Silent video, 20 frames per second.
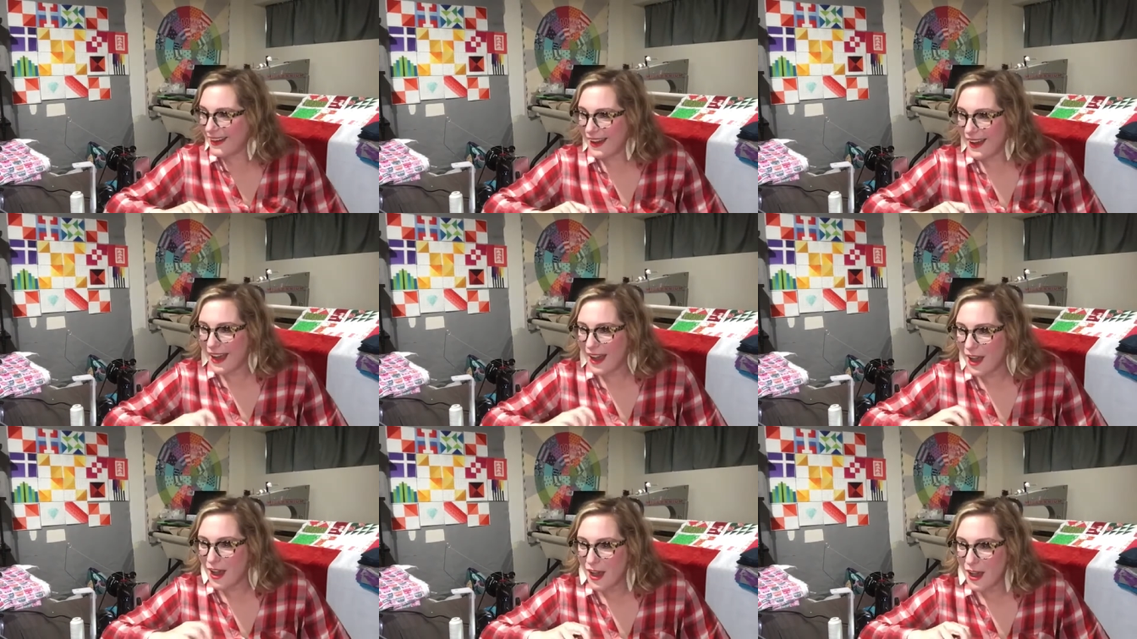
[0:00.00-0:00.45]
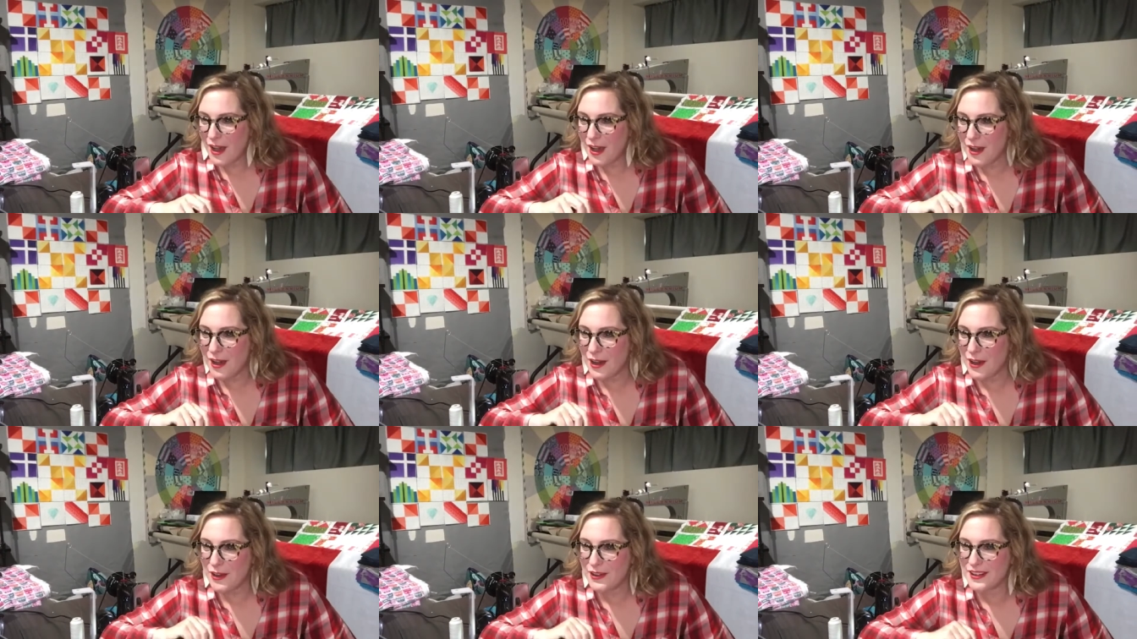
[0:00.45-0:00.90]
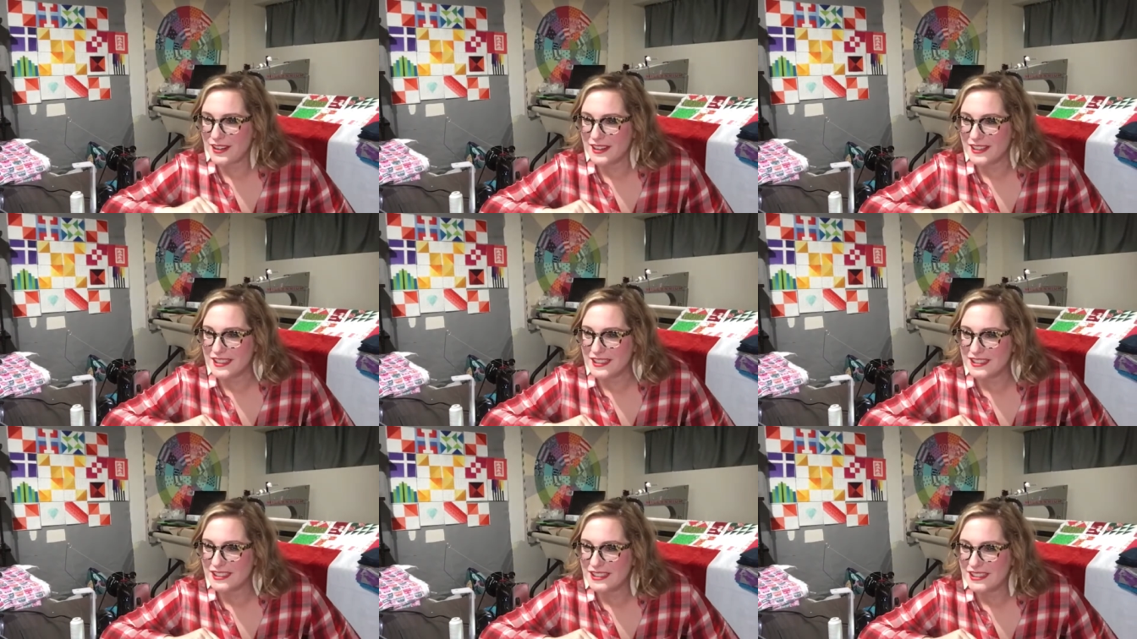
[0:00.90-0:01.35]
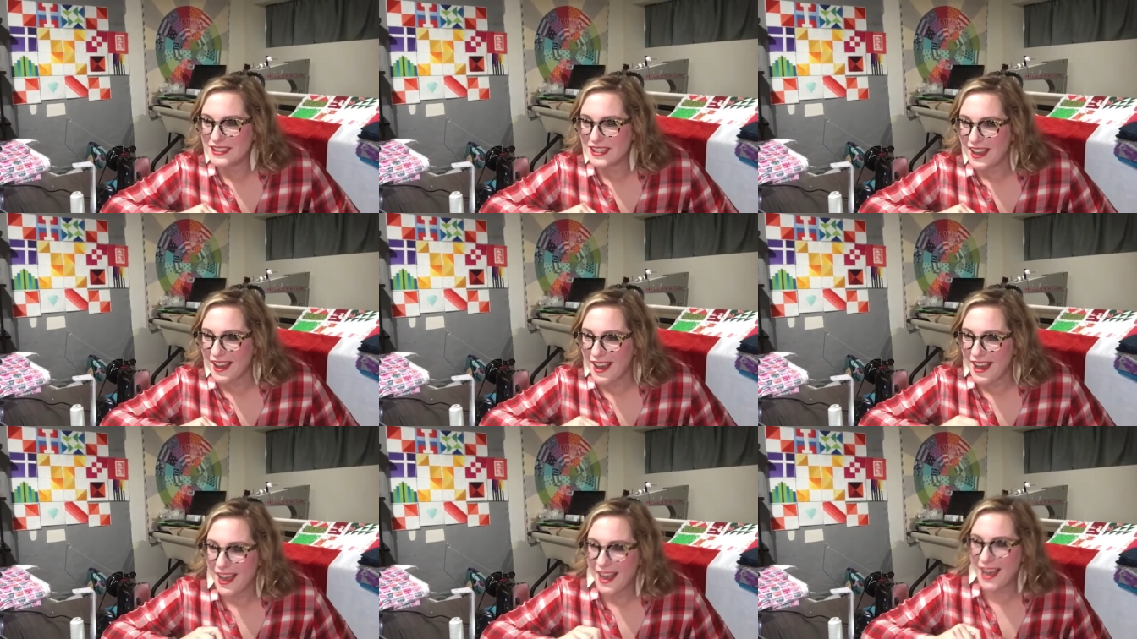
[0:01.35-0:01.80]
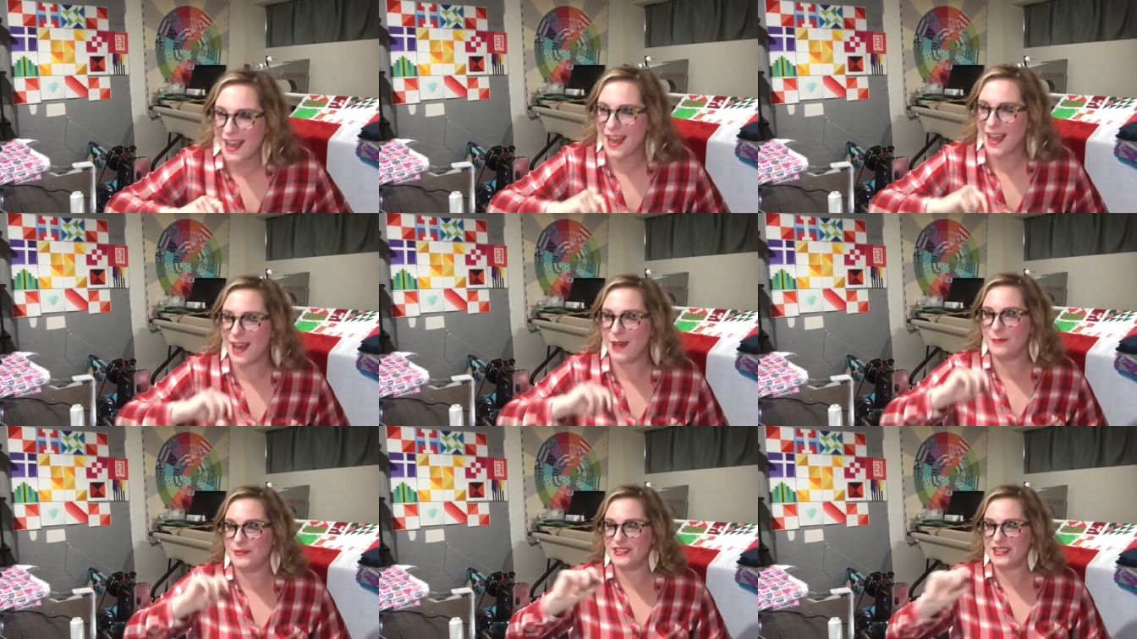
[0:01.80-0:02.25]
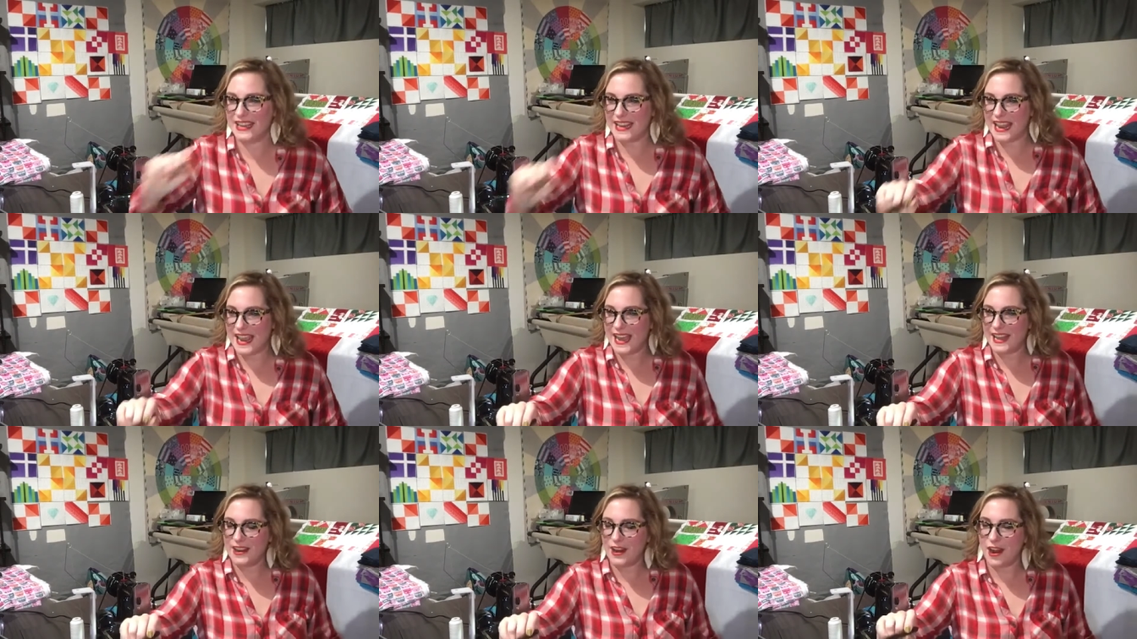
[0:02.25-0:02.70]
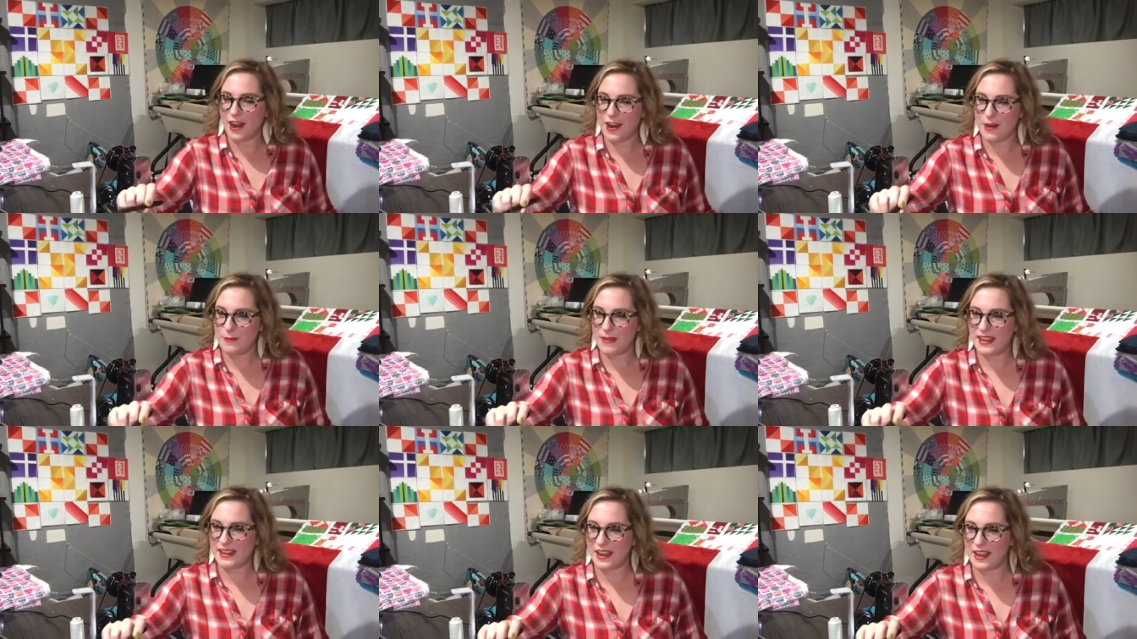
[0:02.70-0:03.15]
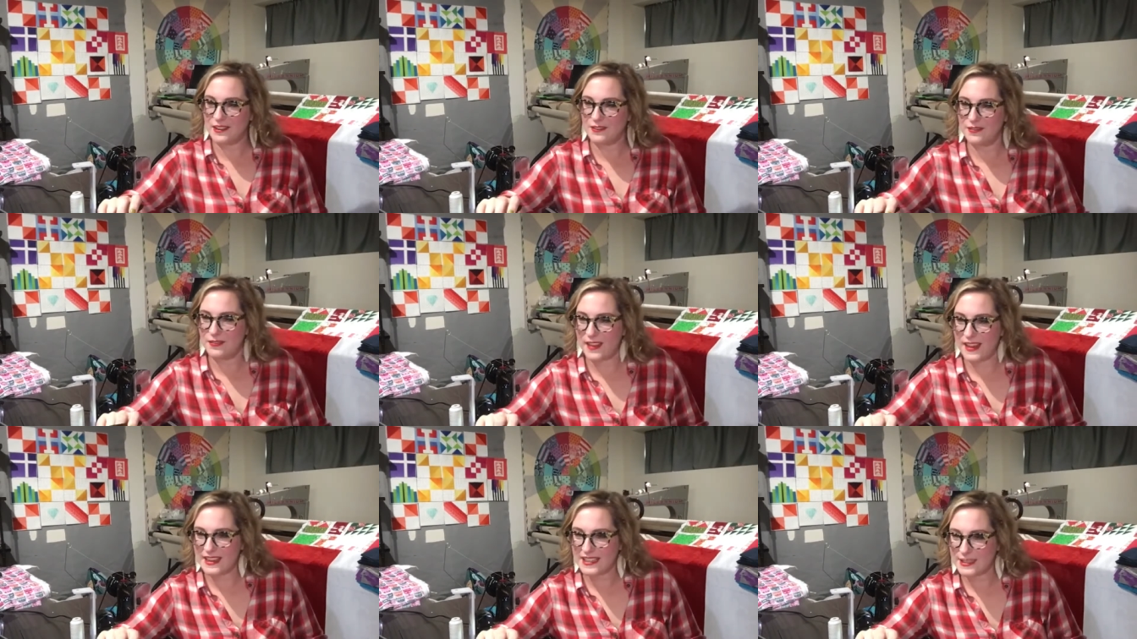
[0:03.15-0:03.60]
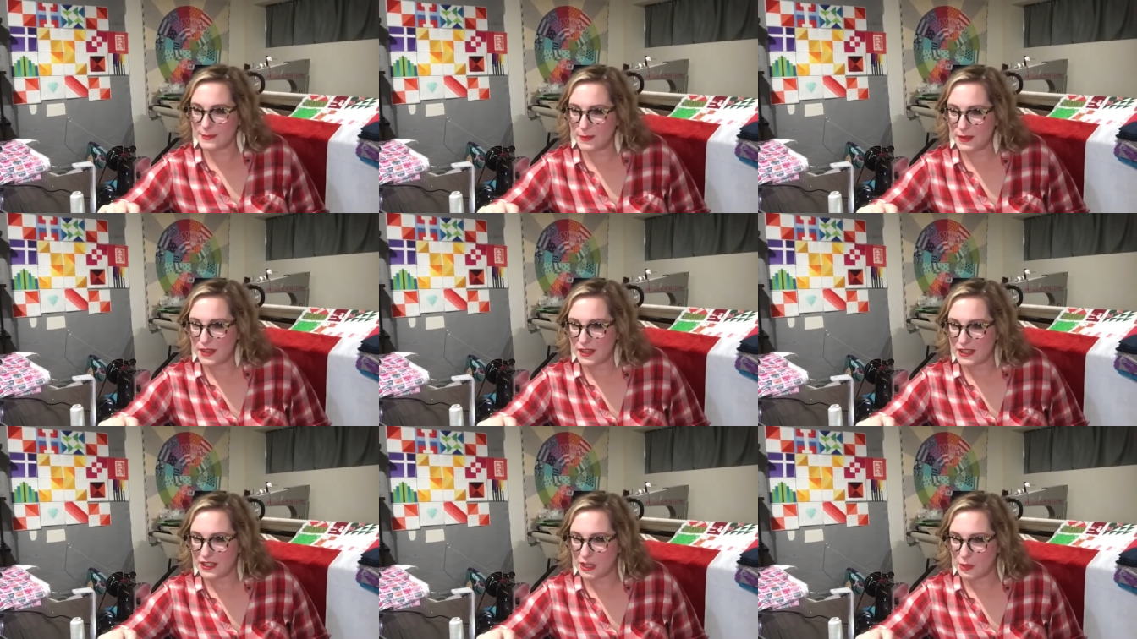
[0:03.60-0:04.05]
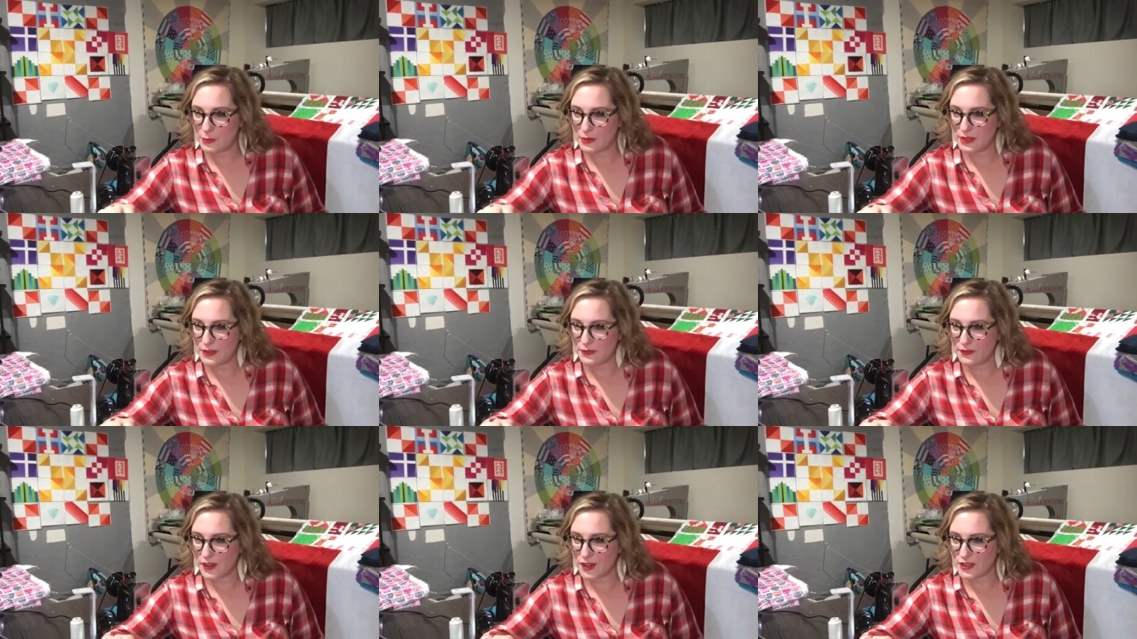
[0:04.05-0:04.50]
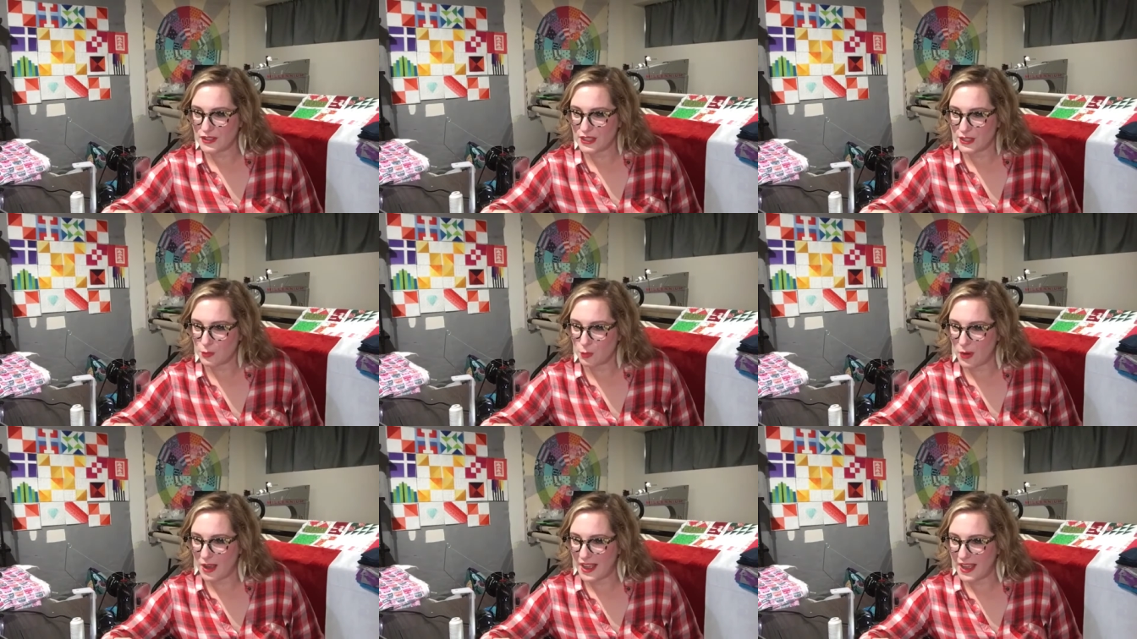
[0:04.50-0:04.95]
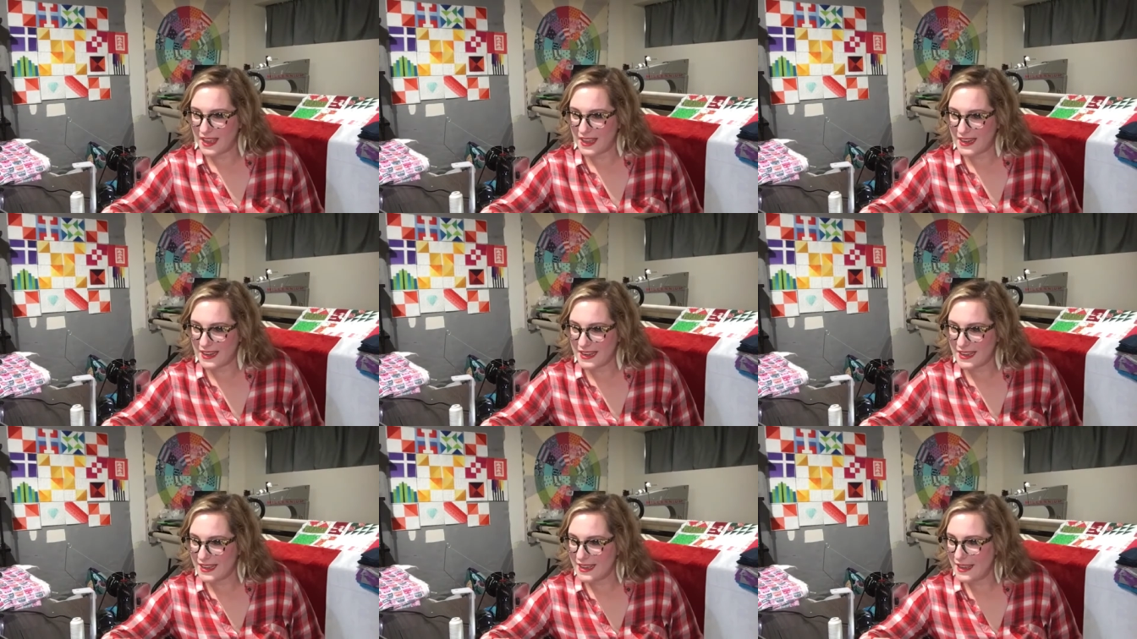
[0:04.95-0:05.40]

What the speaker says: Oh, good job. Deanne Hartman on Facebook. You were the first one.